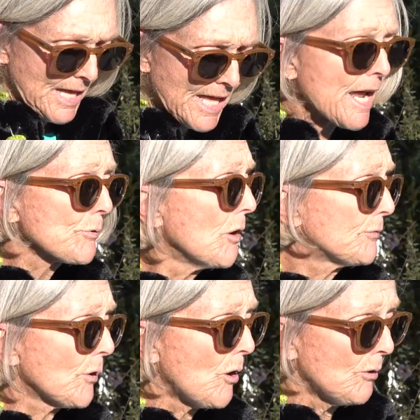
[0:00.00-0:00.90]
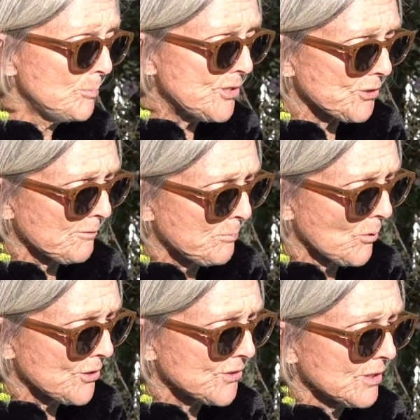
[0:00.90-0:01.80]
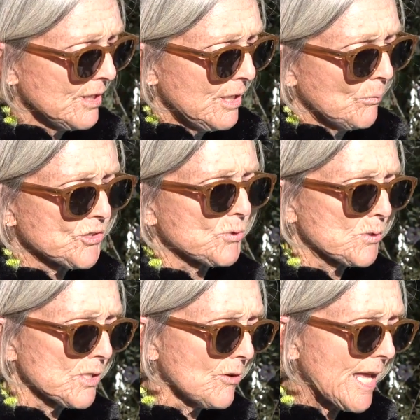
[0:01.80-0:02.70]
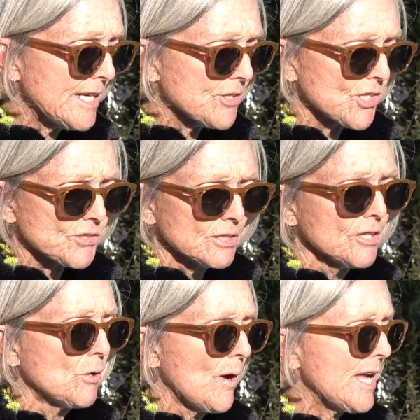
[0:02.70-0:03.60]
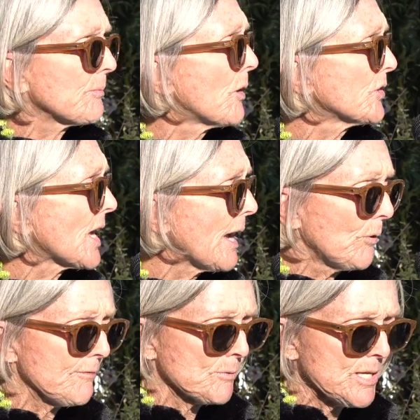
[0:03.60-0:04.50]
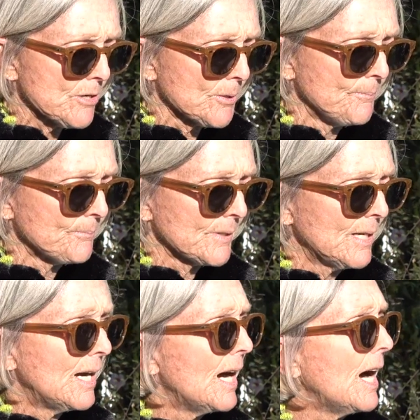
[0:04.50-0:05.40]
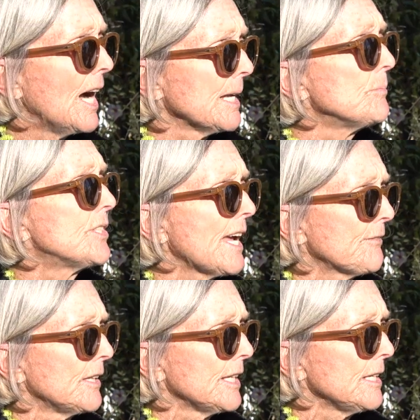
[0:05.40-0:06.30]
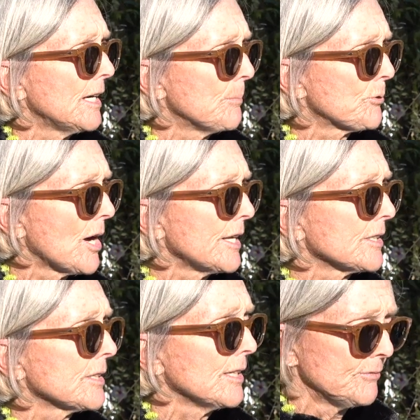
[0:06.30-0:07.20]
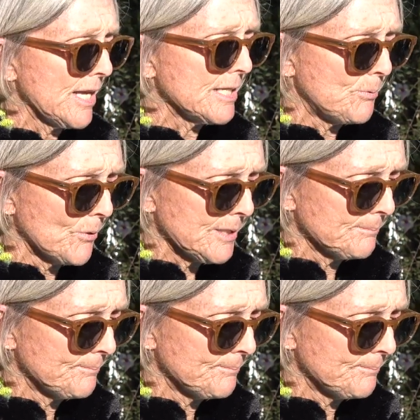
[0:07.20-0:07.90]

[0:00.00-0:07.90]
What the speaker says: And I rode for Hobie Surfboards, which is located just a little way up Coast Highway from here. I am definitely a product of Dana Point.